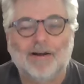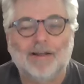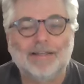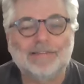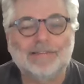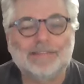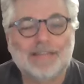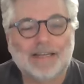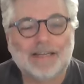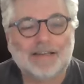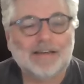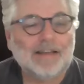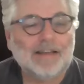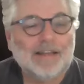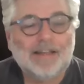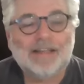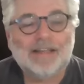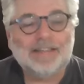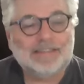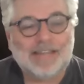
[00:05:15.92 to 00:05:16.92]
Instead,
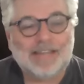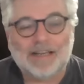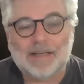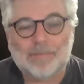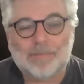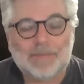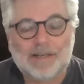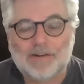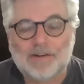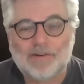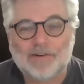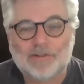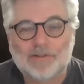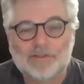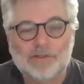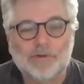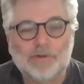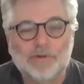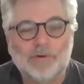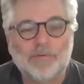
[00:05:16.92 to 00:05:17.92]
take a minute or
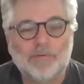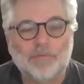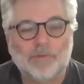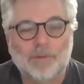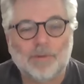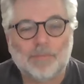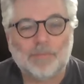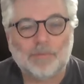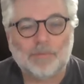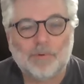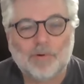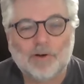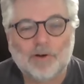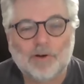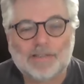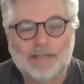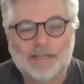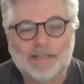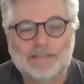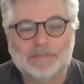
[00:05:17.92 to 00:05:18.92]
two, flip through our
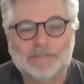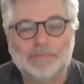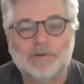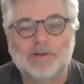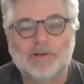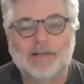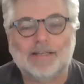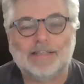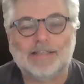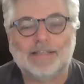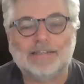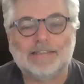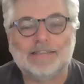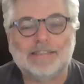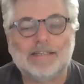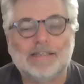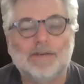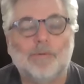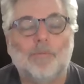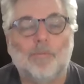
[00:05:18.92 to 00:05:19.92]
textbook, and
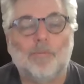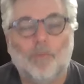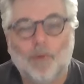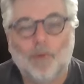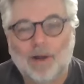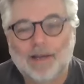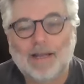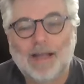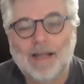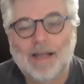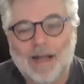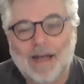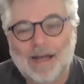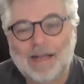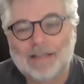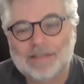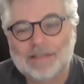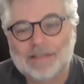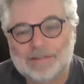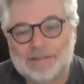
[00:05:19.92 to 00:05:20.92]
see what
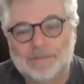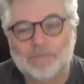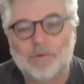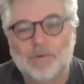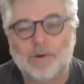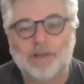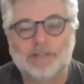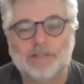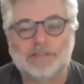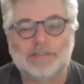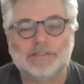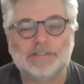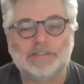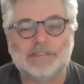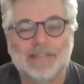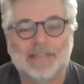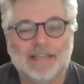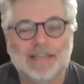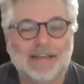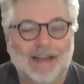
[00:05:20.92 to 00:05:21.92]
kinds of questions
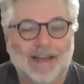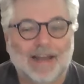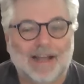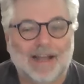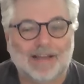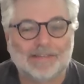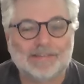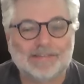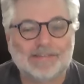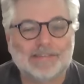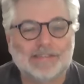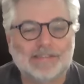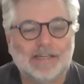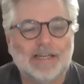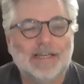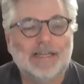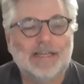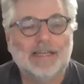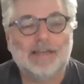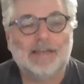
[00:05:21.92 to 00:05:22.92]
it asks.
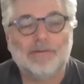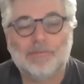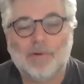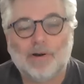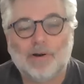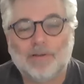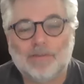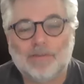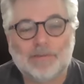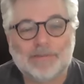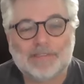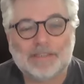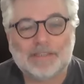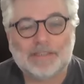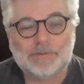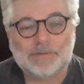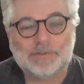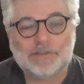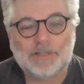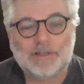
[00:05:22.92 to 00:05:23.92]
If one of them is
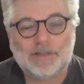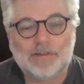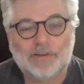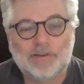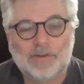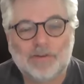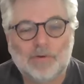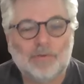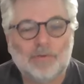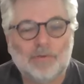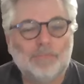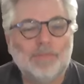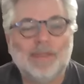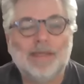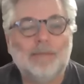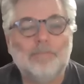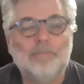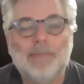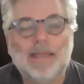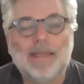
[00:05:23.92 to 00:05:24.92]
interesting to you,
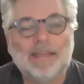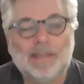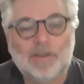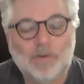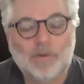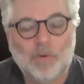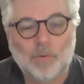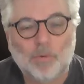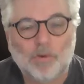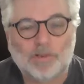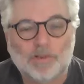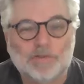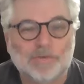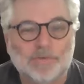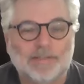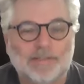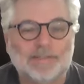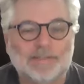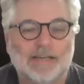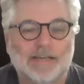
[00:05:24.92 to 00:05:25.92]
make it yours for
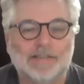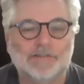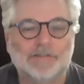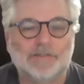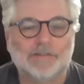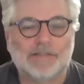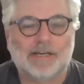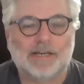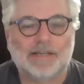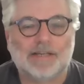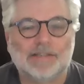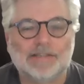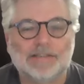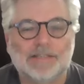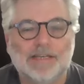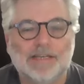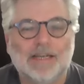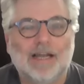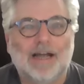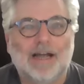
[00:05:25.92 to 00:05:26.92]
this exercise.
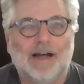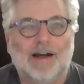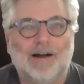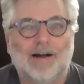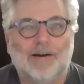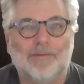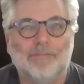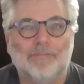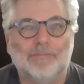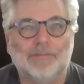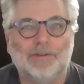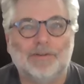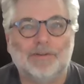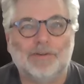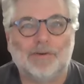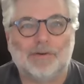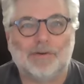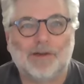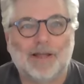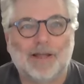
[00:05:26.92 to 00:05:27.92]

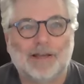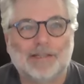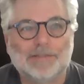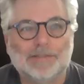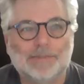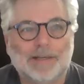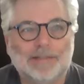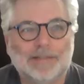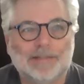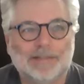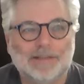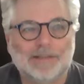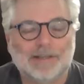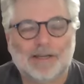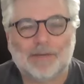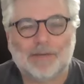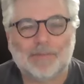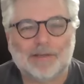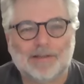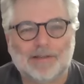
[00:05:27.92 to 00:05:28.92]
You're not expected to
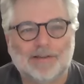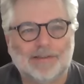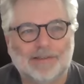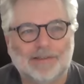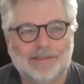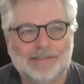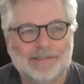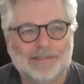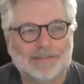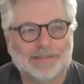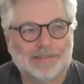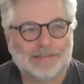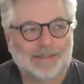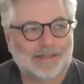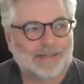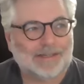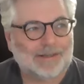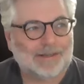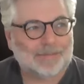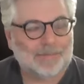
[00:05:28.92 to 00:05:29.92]
come into this
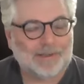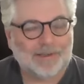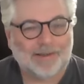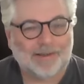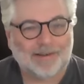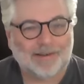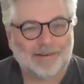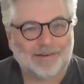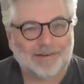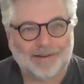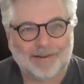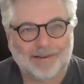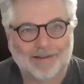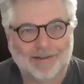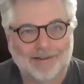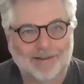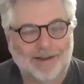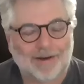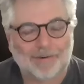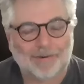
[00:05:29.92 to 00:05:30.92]
being
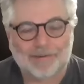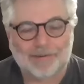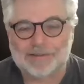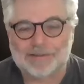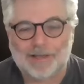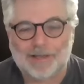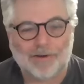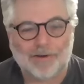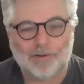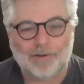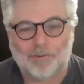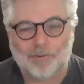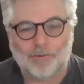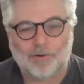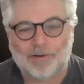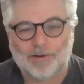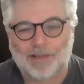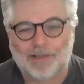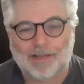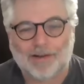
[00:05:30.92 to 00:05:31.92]
Aristotle or
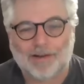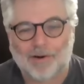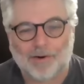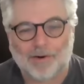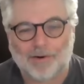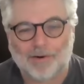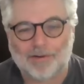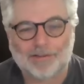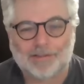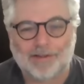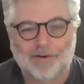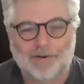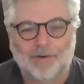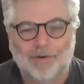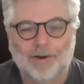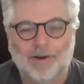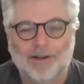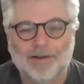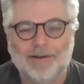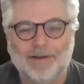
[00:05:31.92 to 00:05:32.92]
Descartes, all
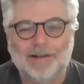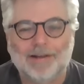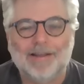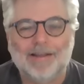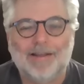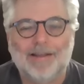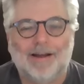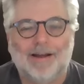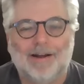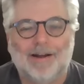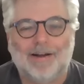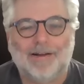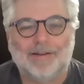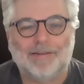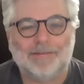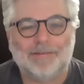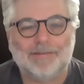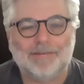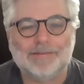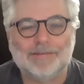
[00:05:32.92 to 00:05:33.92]
right?
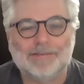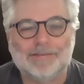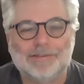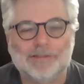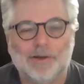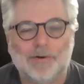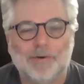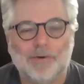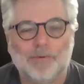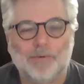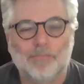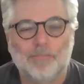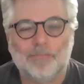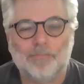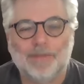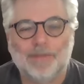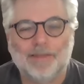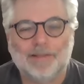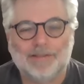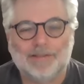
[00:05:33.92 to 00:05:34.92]
So
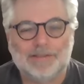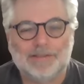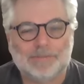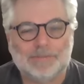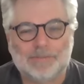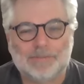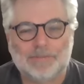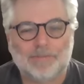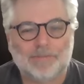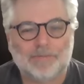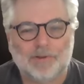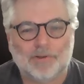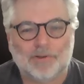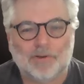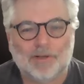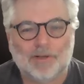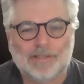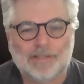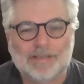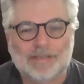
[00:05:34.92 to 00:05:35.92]
just
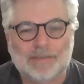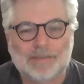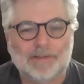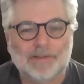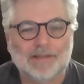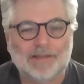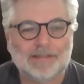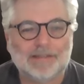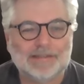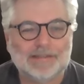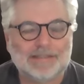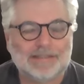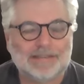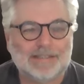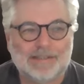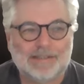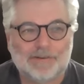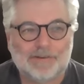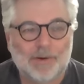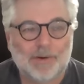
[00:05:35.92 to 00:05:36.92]
look at something,
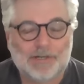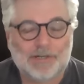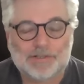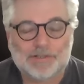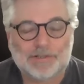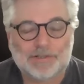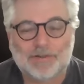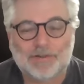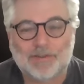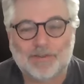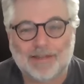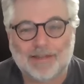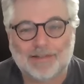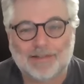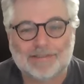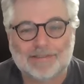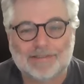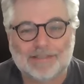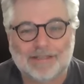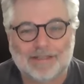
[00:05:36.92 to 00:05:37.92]
see a question
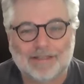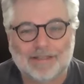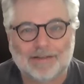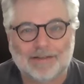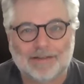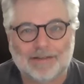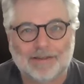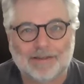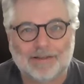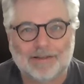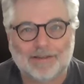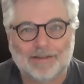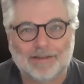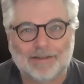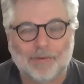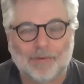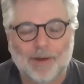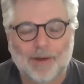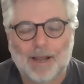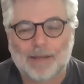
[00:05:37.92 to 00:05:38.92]
that
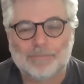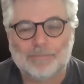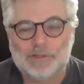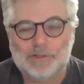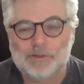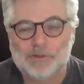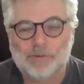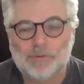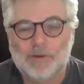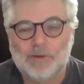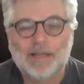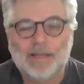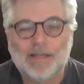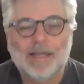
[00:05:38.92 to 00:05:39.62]
grabs you,